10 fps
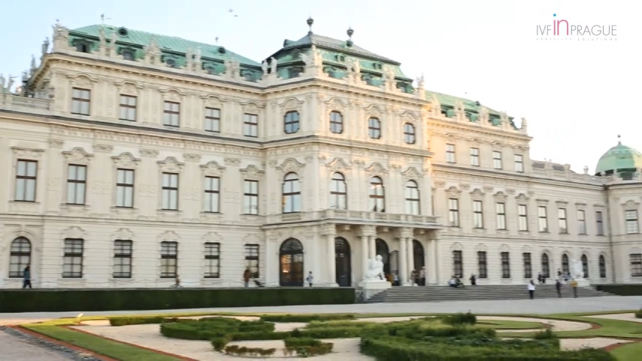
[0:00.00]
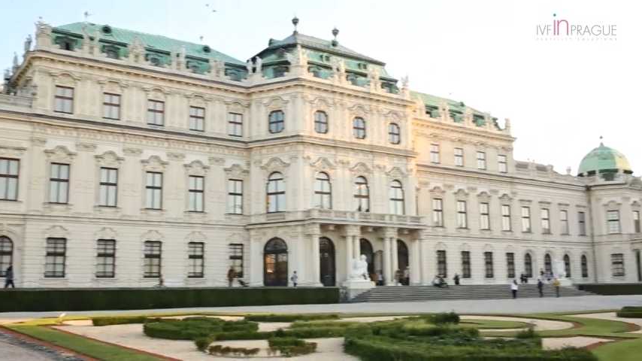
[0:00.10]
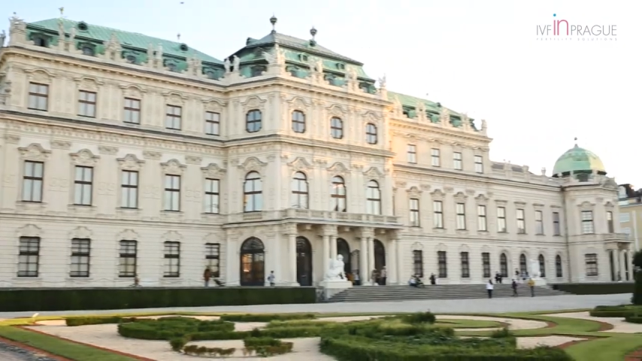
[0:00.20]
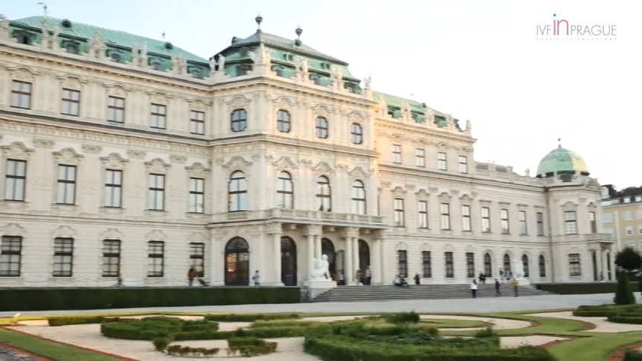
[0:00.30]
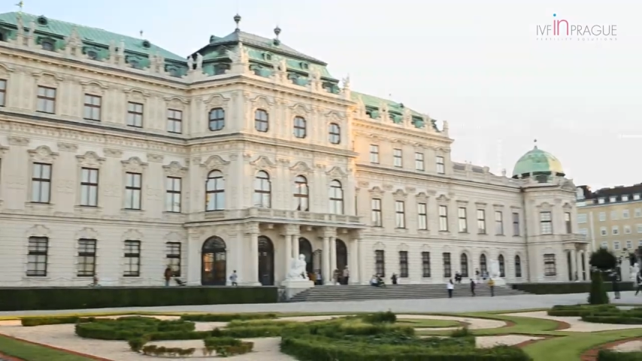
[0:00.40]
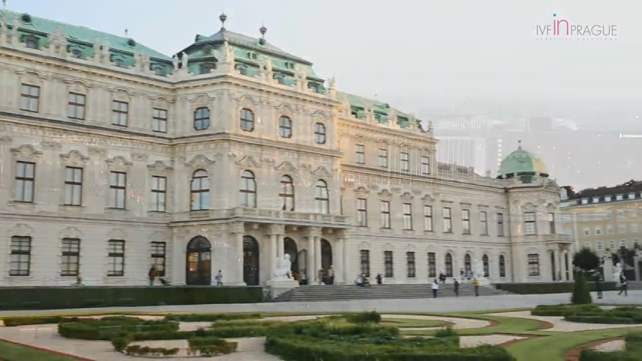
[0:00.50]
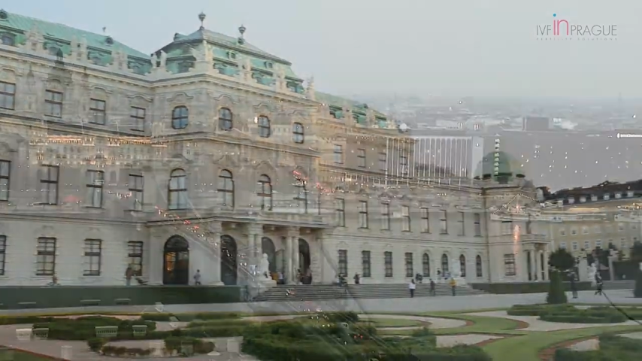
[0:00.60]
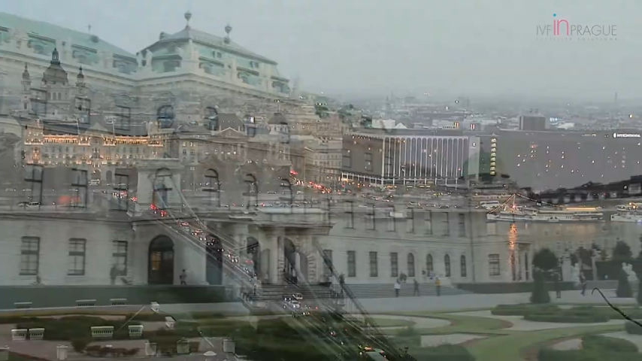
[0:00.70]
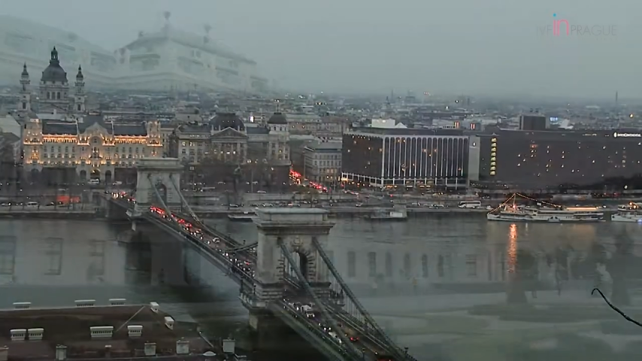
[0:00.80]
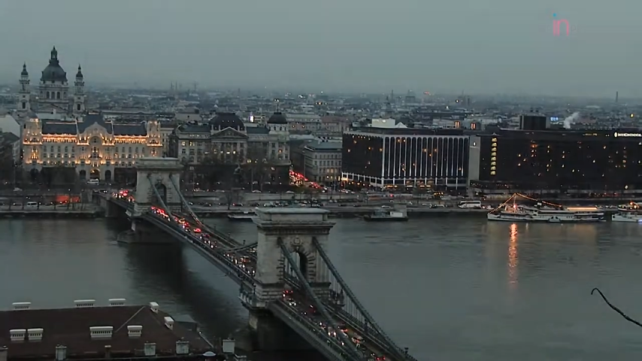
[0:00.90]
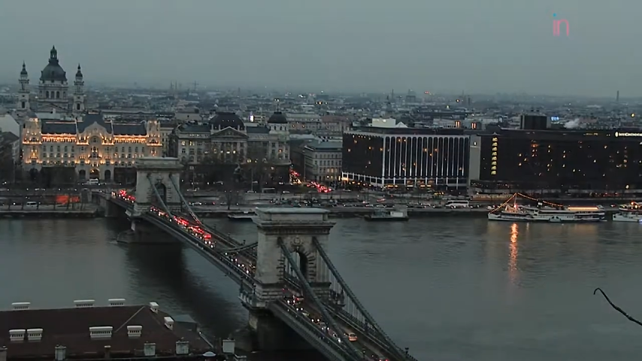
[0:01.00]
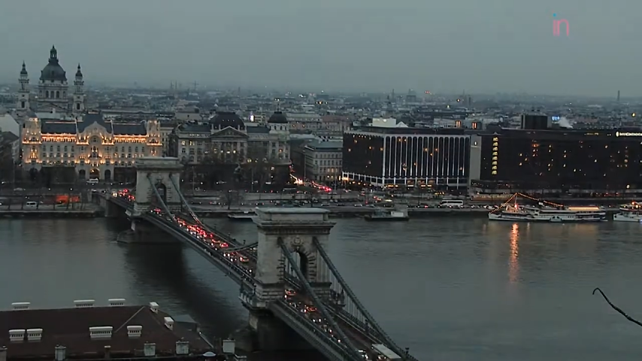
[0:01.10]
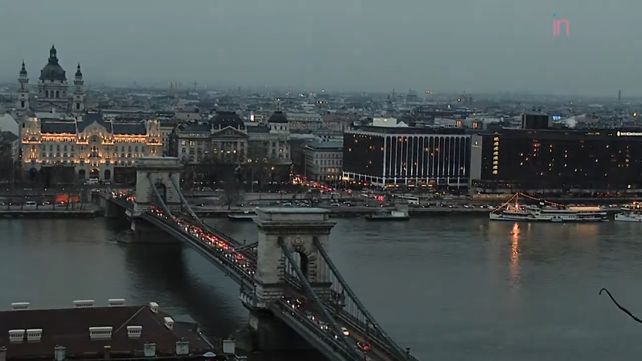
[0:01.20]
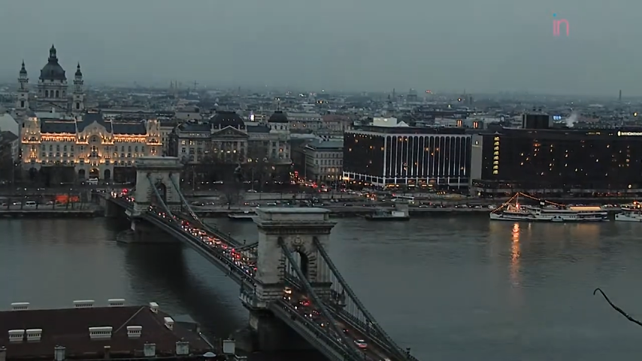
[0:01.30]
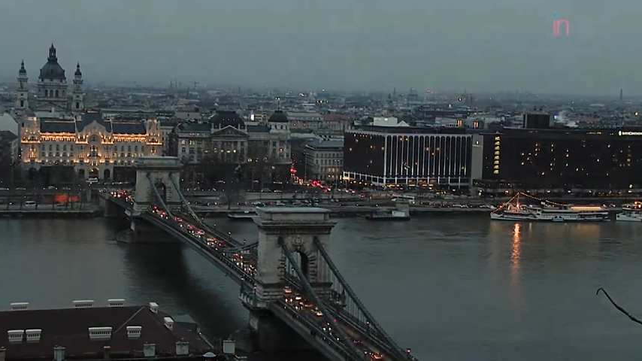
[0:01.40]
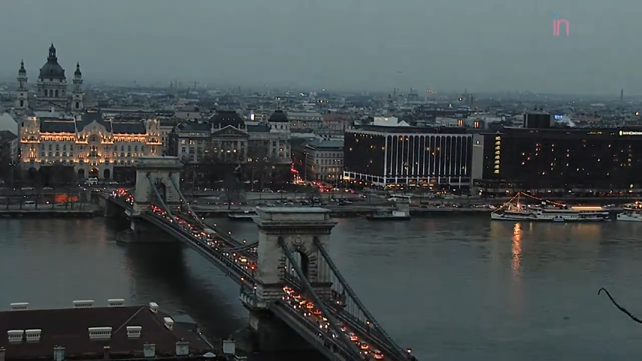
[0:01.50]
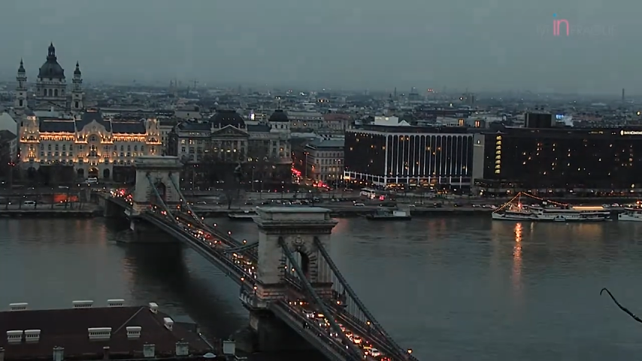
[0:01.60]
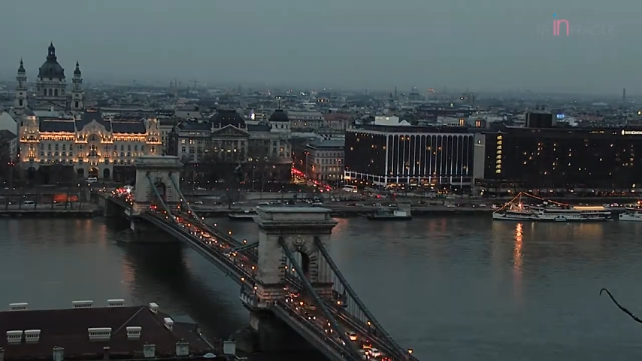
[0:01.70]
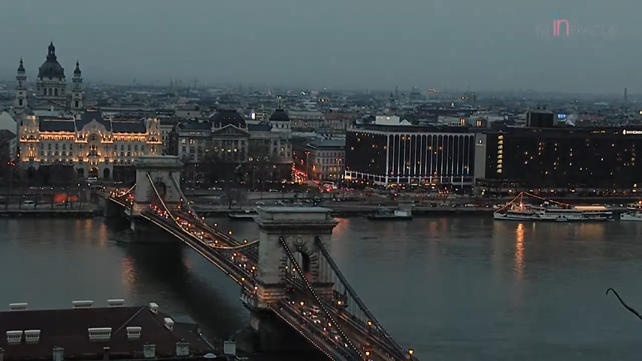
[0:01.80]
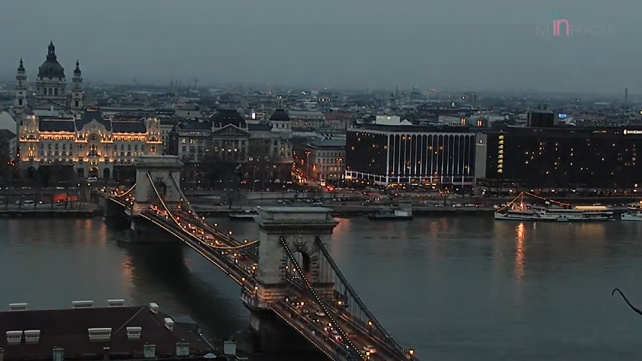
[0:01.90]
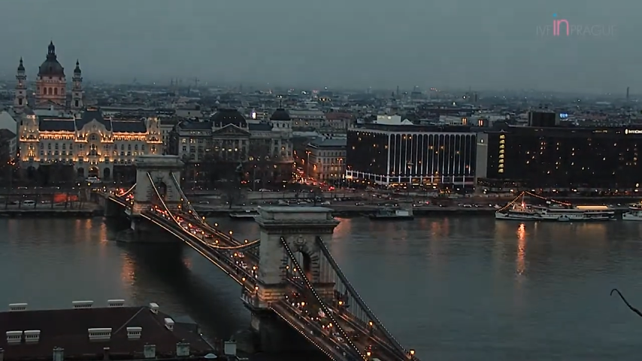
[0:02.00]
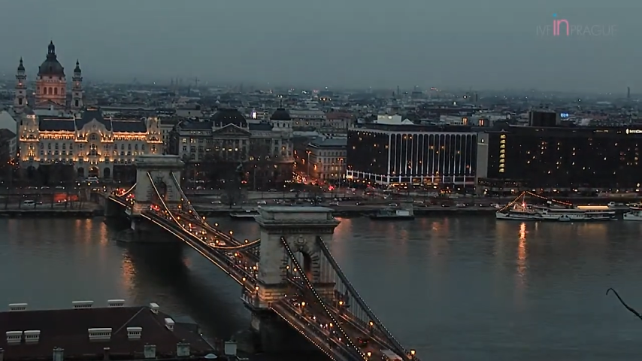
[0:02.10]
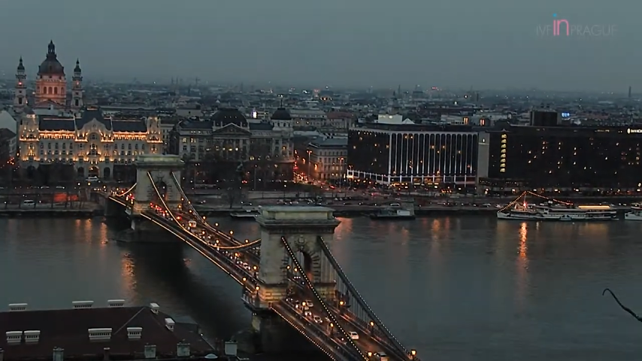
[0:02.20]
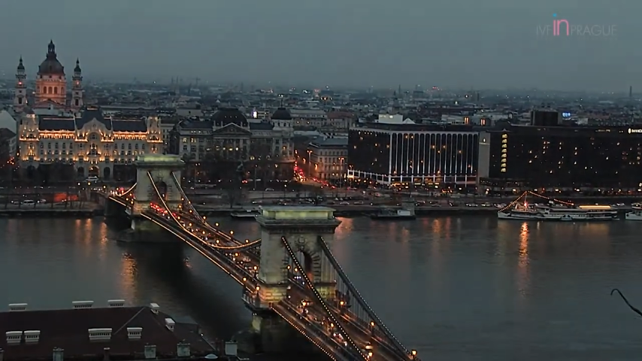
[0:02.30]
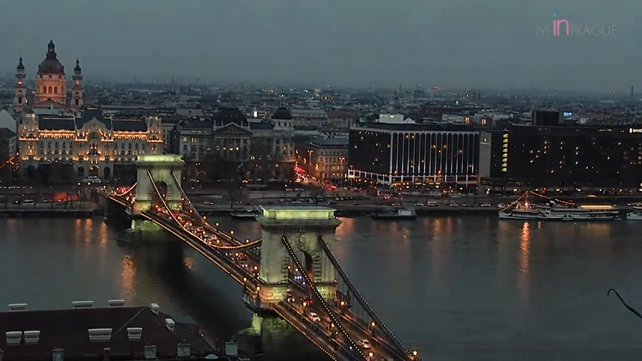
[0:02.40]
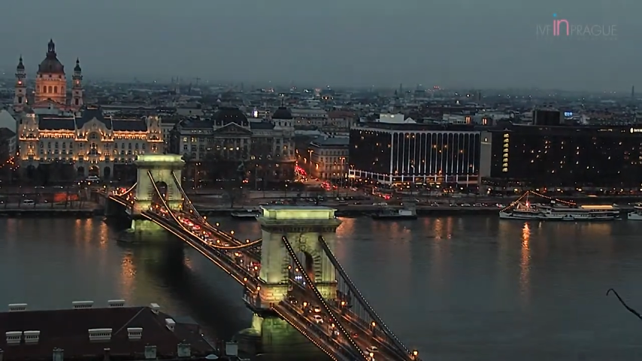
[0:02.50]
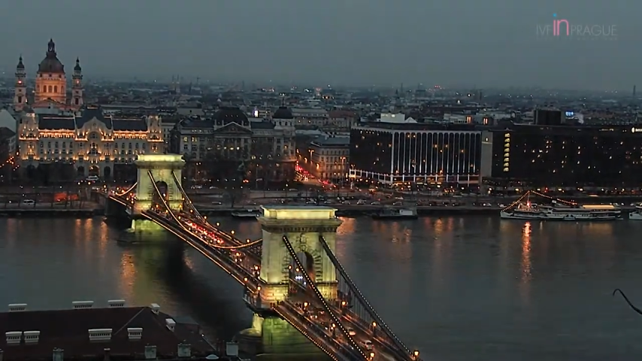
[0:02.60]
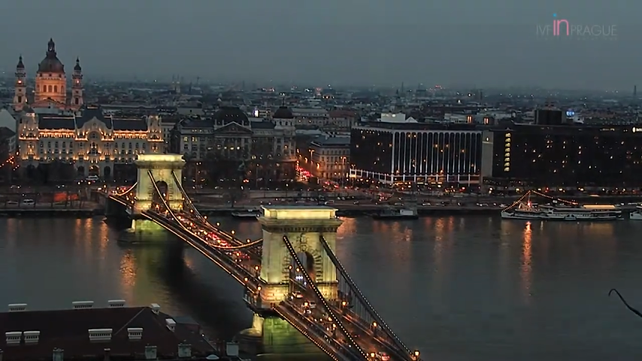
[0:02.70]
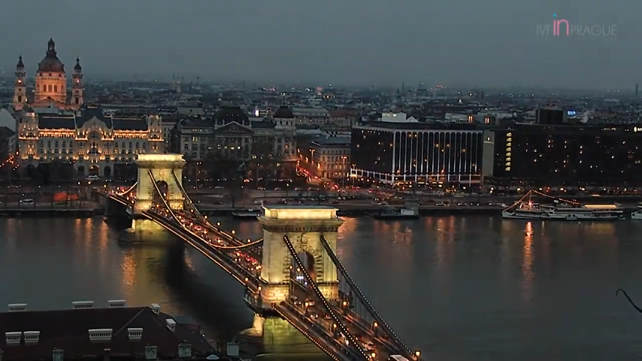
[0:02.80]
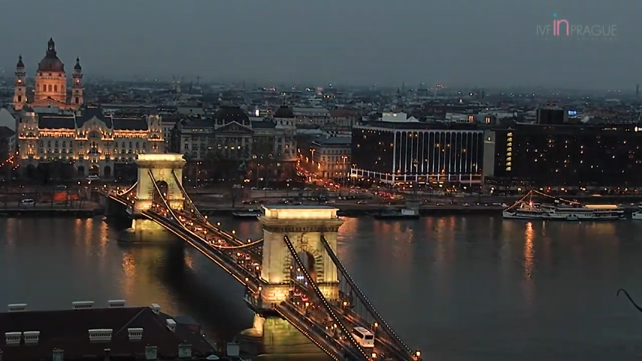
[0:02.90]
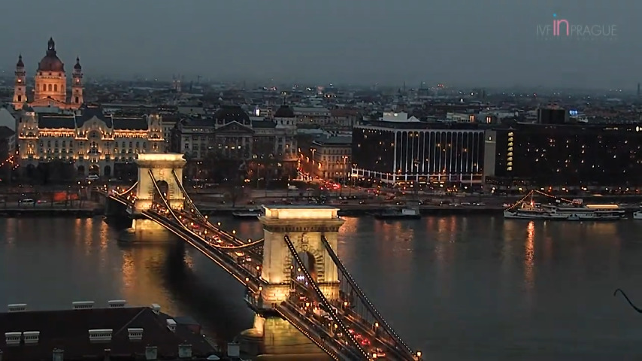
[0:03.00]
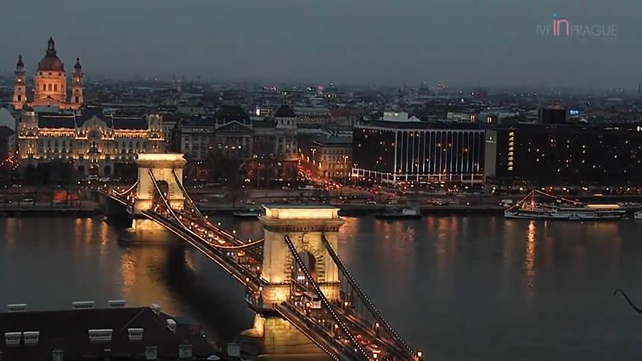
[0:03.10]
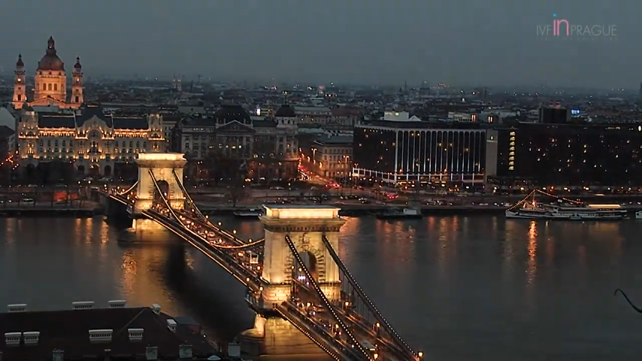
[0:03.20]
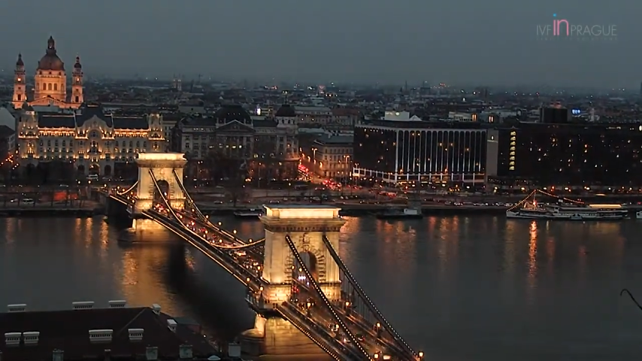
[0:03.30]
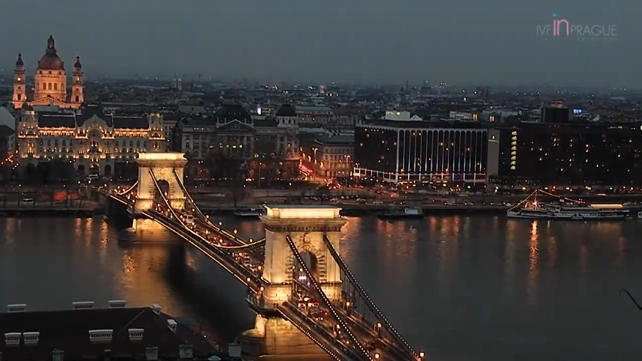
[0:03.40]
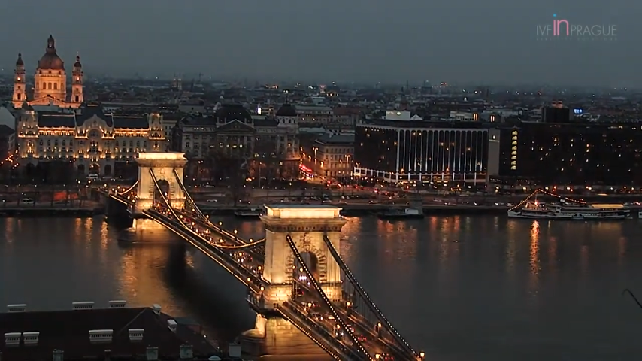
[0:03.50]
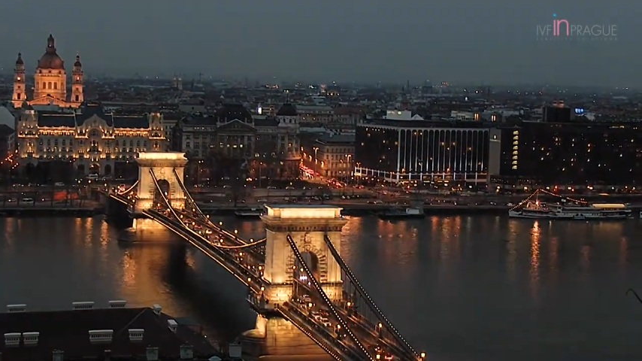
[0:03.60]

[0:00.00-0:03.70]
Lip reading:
[unreadable: no face in view]